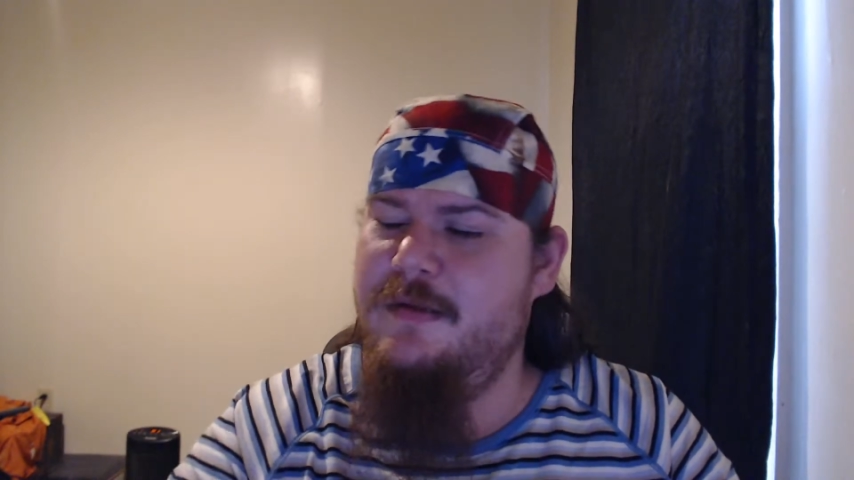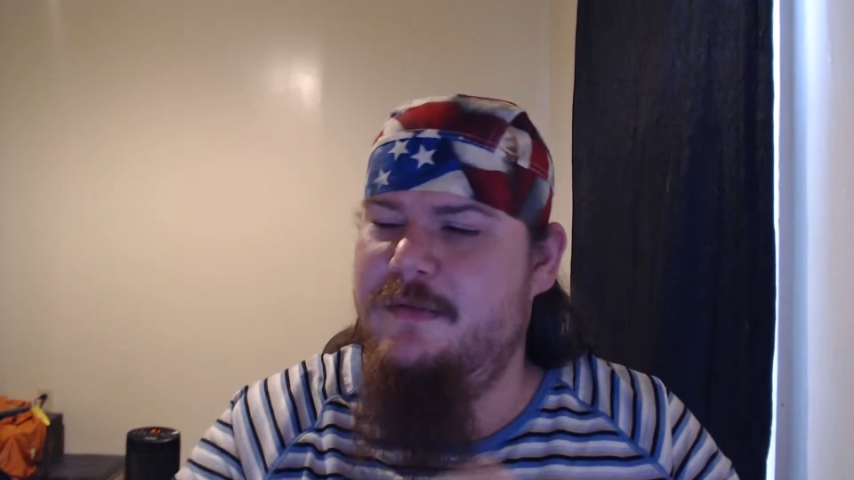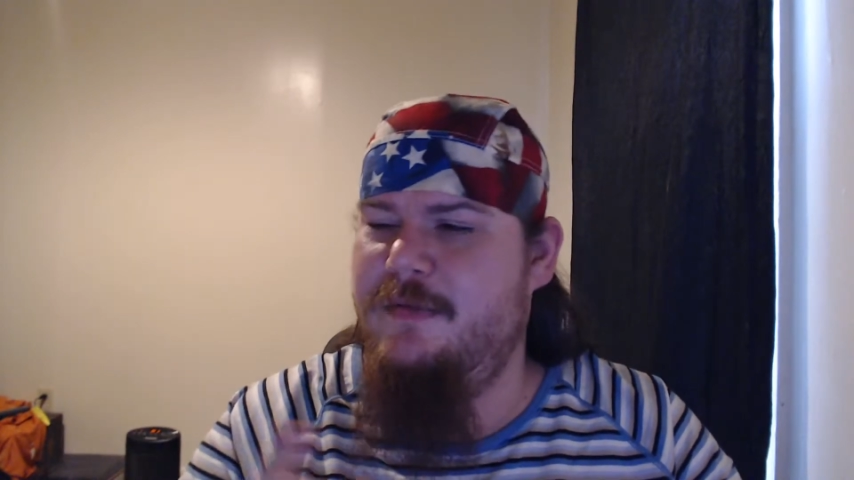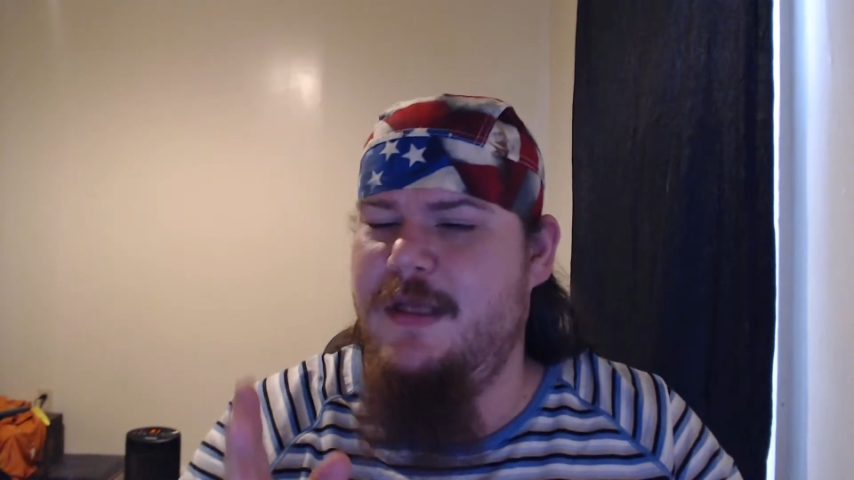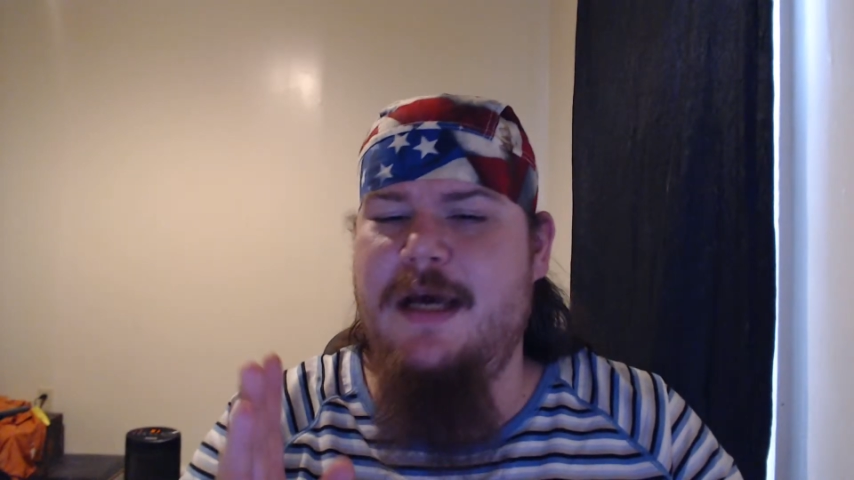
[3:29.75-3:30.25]

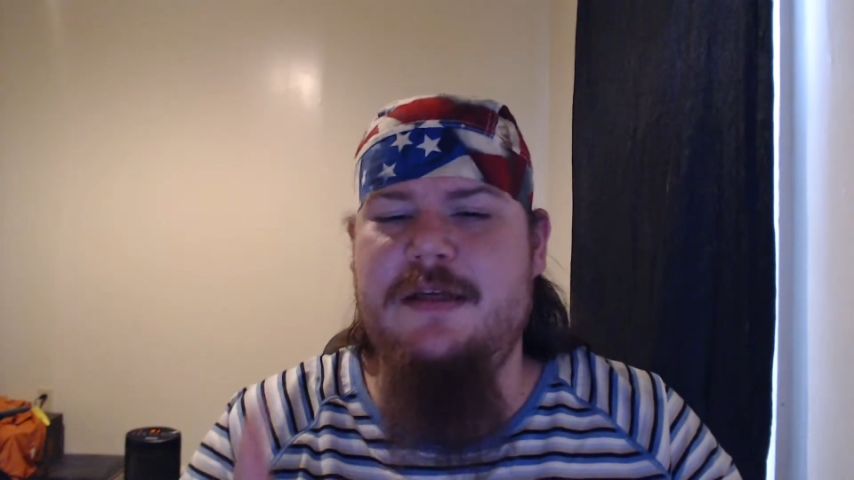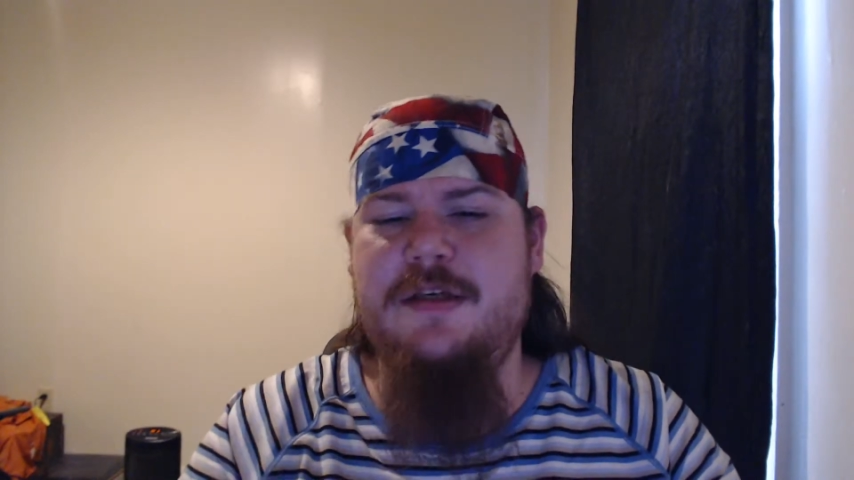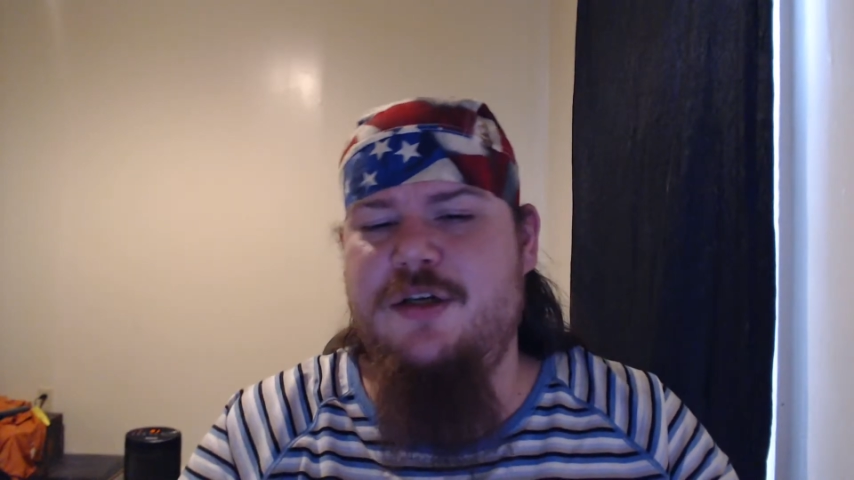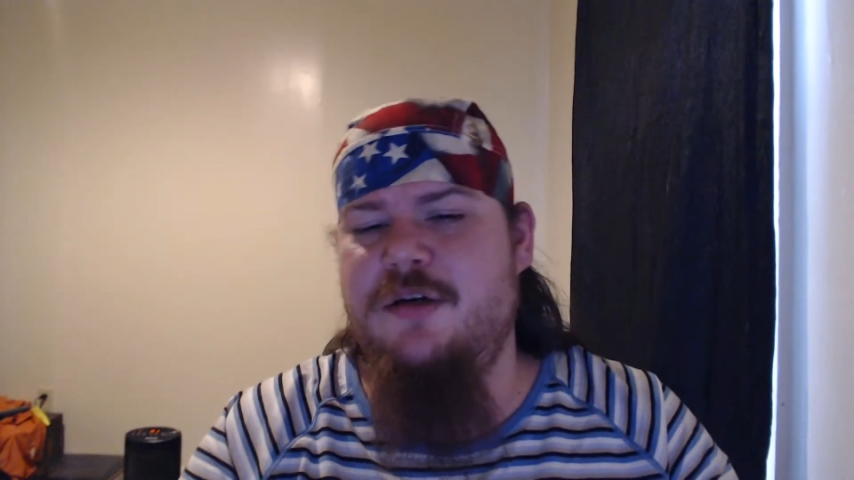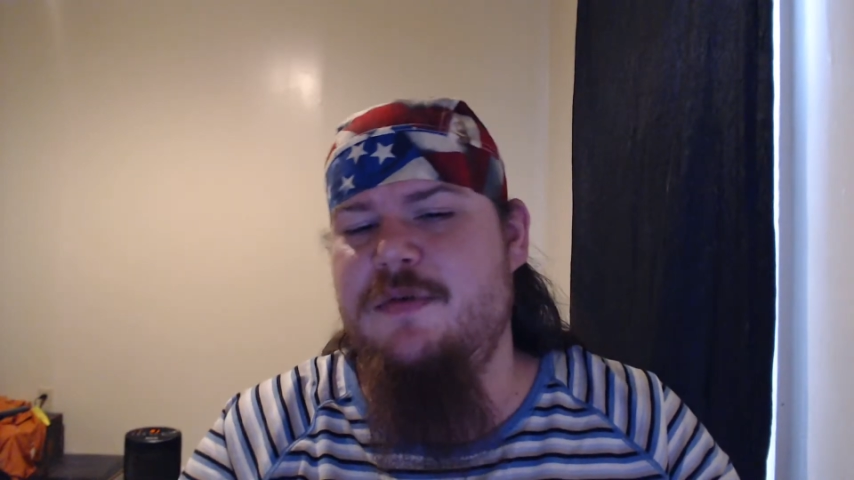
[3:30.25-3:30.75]
That
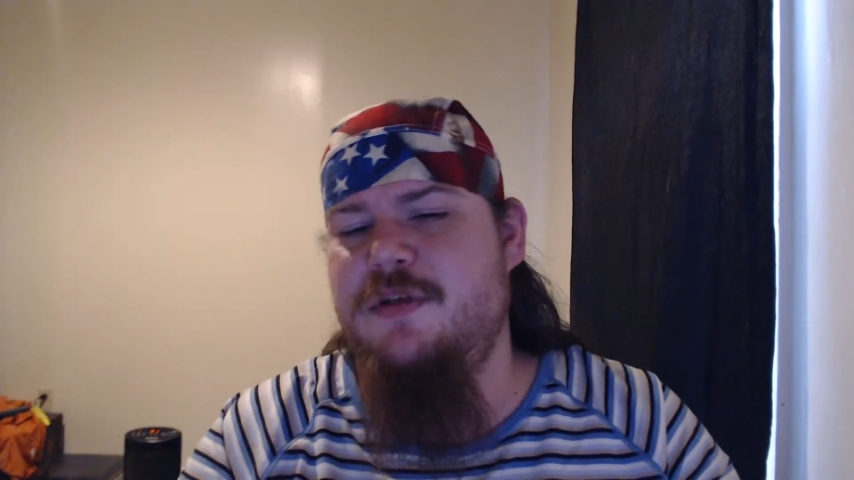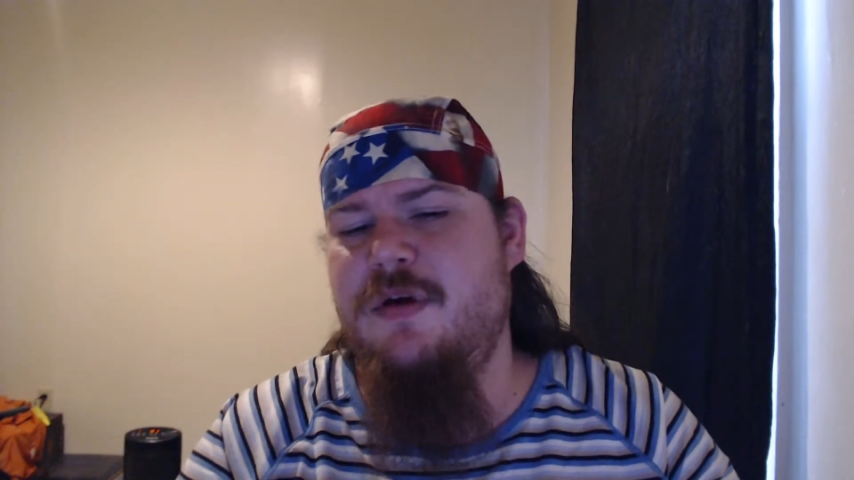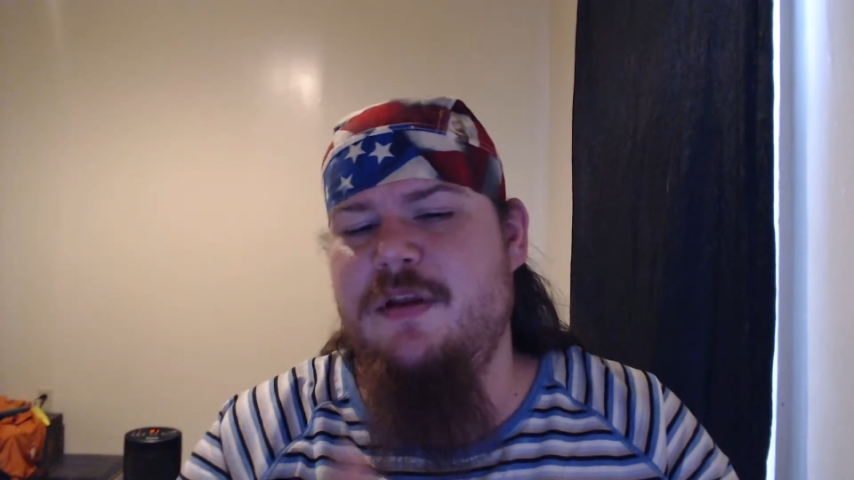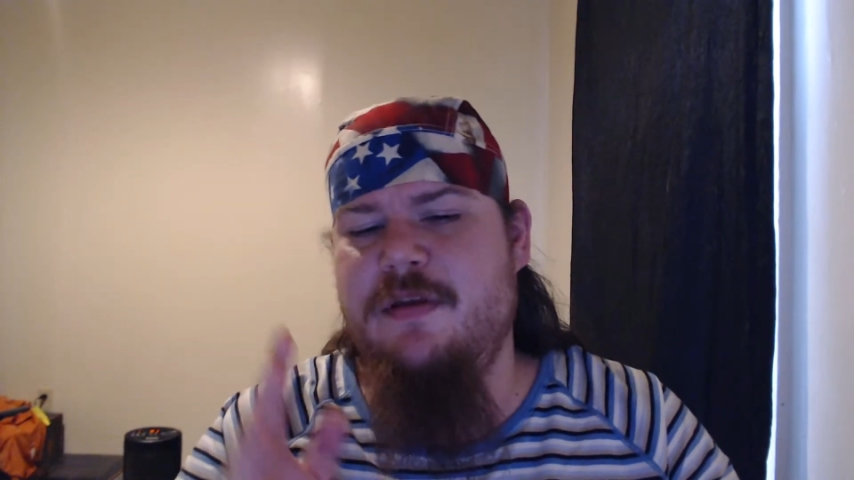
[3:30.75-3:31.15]
determines whether the